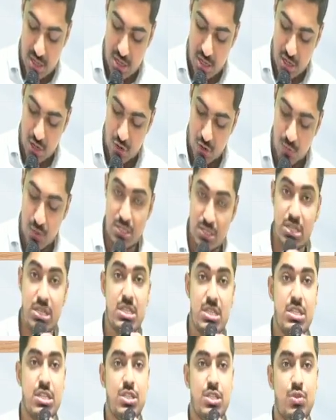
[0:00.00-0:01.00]
How much is
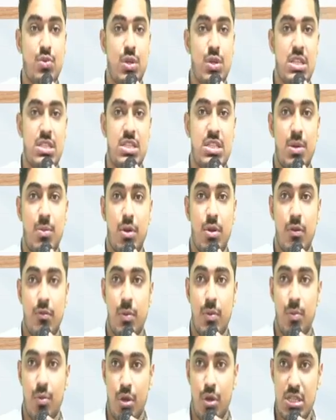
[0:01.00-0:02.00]
it, students? Number of
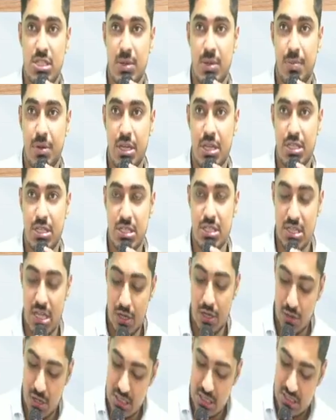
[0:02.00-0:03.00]
employee separations, can you
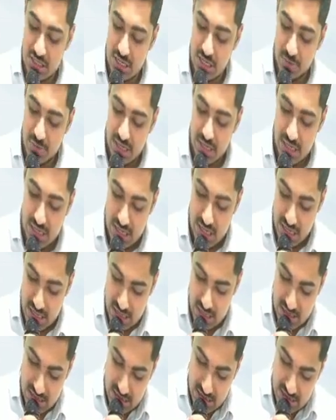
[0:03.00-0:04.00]
guys tell me?
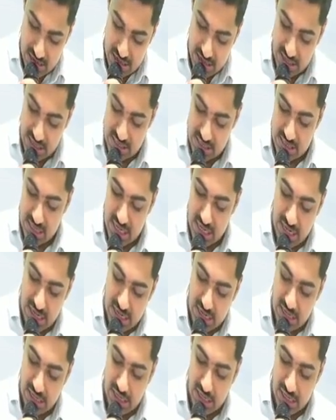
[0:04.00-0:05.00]
It is
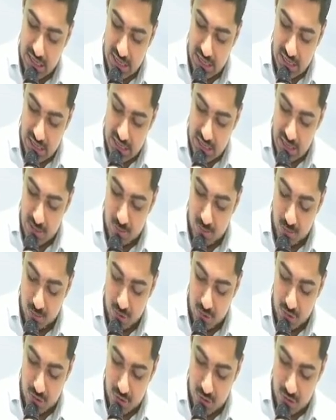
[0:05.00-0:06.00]
18
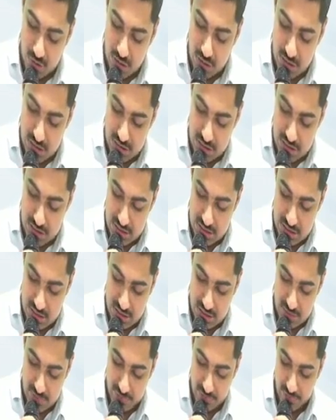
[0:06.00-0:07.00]
employees.
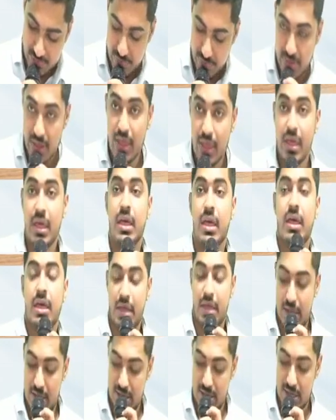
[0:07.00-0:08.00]

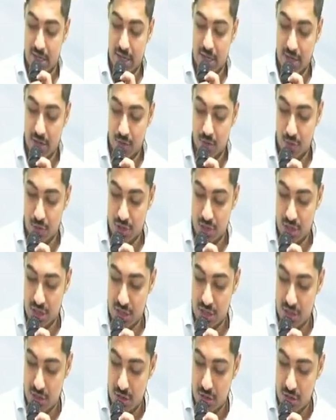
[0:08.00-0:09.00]
And then question
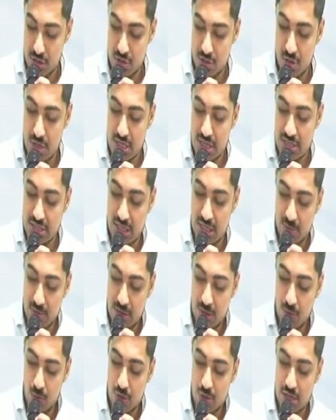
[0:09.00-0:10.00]
is also asking me
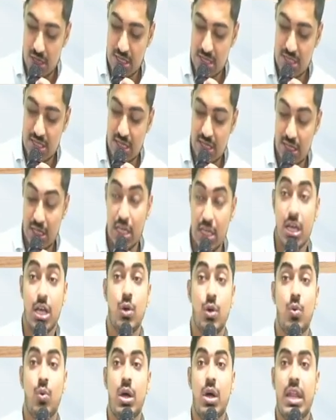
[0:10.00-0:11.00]
what is the
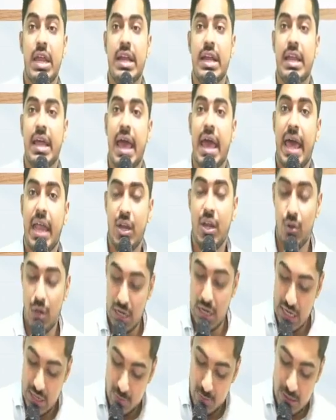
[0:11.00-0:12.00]
equivalent annual
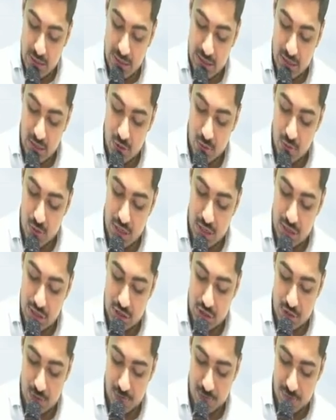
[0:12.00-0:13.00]
labor turnover
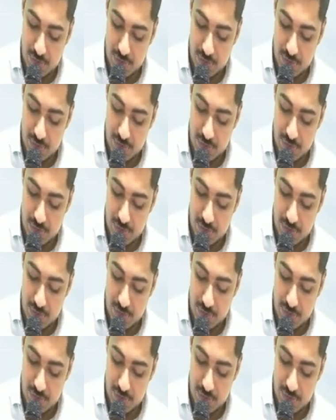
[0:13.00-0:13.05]
ratio?